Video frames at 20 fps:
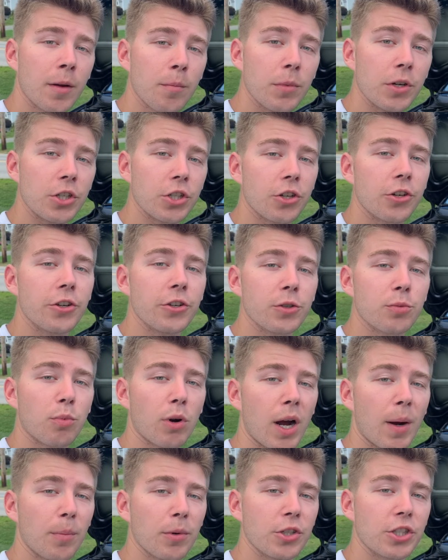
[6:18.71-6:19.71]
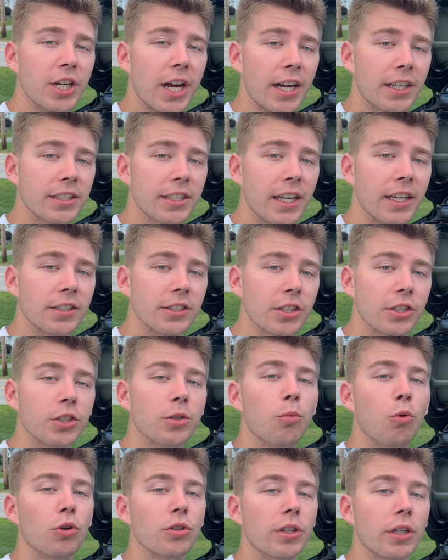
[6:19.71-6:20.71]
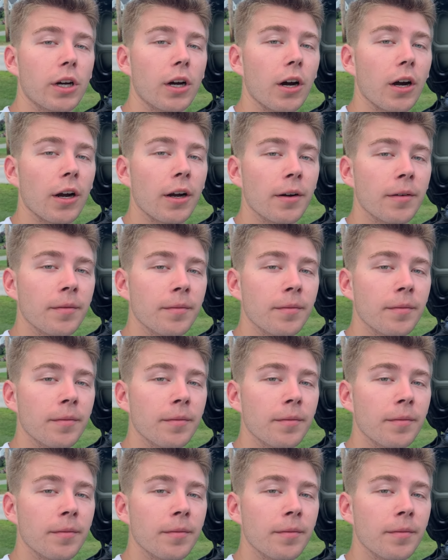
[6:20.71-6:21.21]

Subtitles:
Be sure to use proper jack stands to support the car.